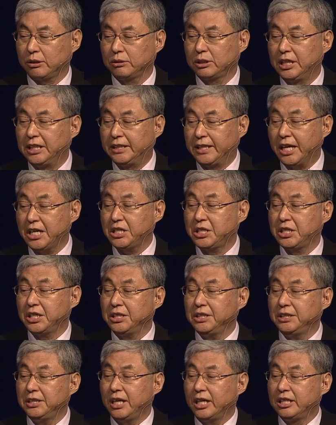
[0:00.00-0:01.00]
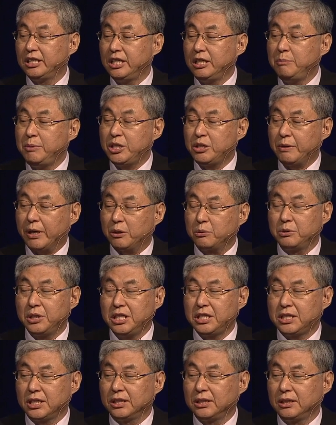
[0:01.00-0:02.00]
detection and image
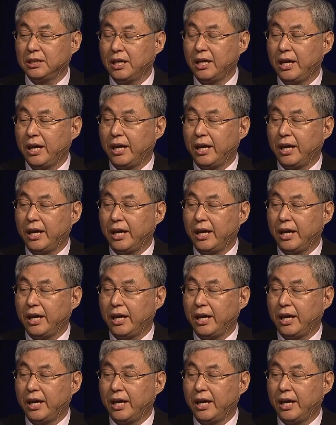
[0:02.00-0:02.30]
recognition